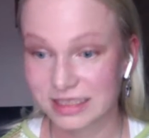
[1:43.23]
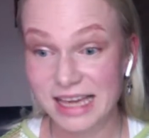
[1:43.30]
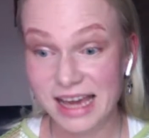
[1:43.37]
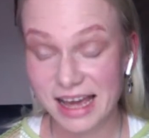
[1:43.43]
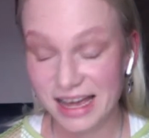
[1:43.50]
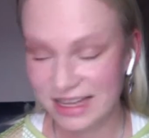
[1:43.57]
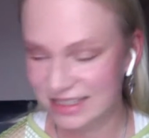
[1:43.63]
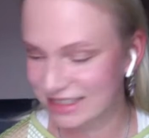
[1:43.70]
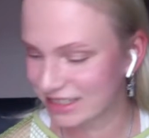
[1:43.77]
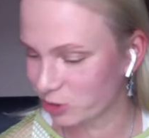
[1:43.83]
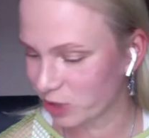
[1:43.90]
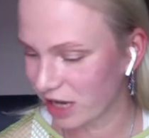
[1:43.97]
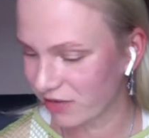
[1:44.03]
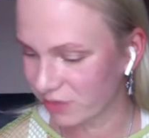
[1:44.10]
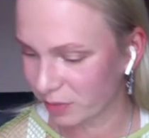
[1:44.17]
yes,
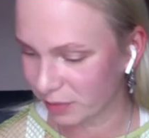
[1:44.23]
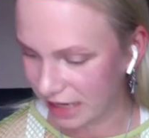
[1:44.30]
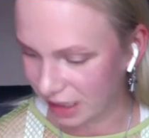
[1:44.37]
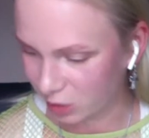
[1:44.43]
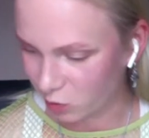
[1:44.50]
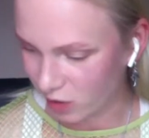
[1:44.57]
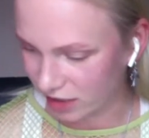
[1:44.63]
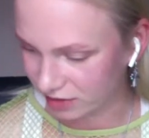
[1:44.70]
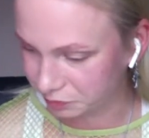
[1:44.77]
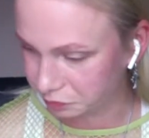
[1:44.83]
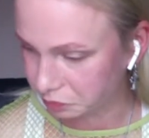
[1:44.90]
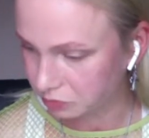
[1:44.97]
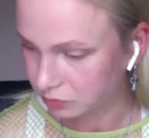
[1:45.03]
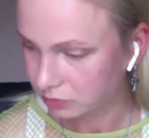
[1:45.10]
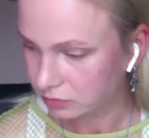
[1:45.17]
you have a black one.
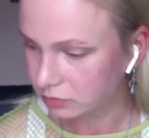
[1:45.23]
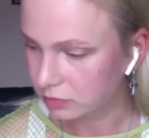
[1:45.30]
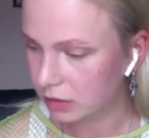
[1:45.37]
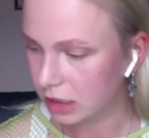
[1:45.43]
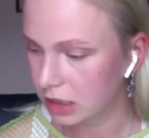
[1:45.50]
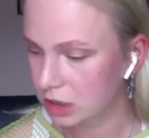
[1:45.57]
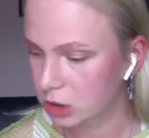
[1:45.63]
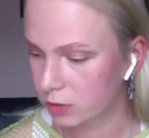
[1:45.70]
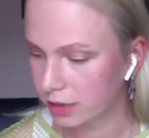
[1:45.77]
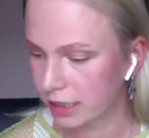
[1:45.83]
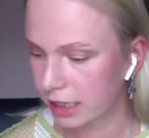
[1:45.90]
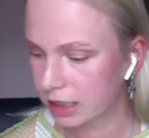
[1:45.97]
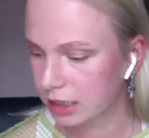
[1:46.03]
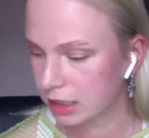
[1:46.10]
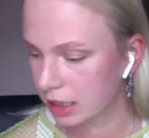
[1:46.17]
So the
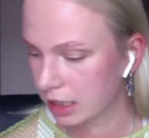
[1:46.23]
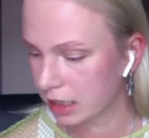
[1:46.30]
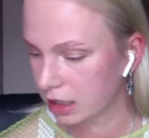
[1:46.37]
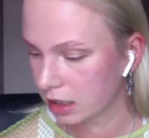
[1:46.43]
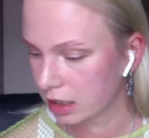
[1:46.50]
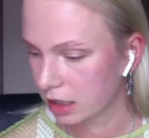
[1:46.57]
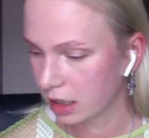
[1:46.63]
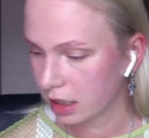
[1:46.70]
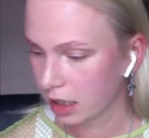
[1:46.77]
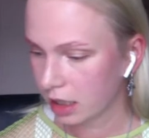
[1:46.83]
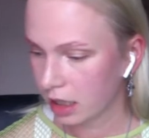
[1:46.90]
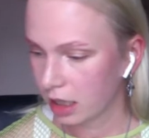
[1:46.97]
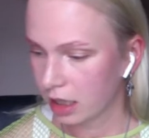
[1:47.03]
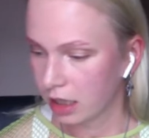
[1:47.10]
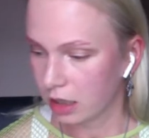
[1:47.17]
other day,
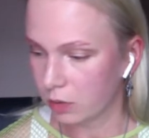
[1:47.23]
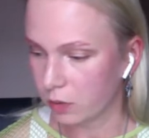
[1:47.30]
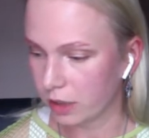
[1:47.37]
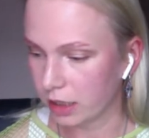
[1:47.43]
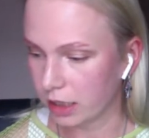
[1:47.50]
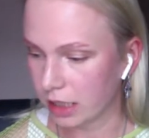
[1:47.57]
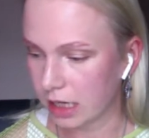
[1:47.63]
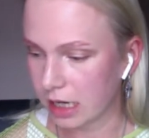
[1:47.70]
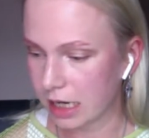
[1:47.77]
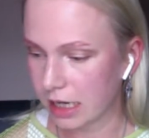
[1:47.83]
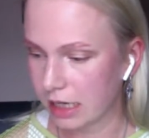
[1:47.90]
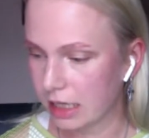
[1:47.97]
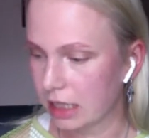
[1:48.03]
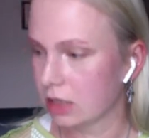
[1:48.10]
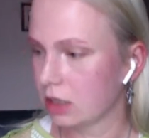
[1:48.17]
when
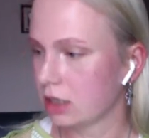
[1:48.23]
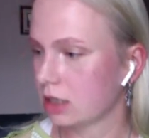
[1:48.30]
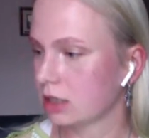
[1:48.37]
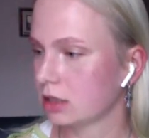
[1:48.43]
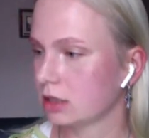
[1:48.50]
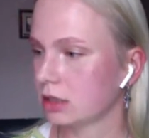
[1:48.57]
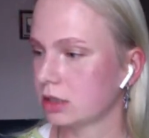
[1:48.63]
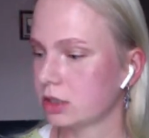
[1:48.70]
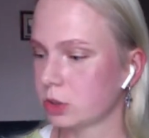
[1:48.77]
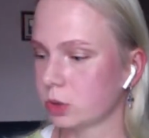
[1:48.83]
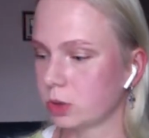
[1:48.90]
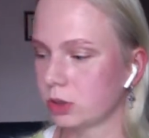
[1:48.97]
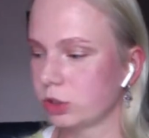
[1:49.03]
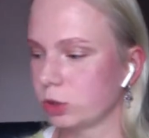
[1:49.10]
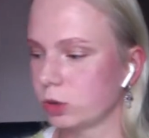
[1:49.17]
I
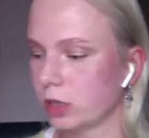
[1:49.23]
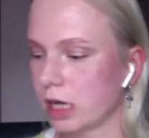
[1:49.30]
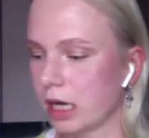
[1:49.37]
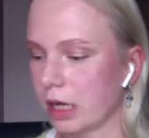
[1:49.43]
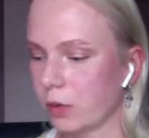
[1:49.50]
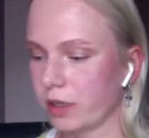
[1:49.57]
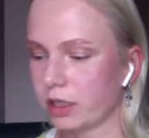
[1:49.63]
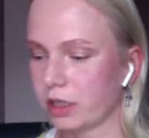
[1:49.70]
told you, I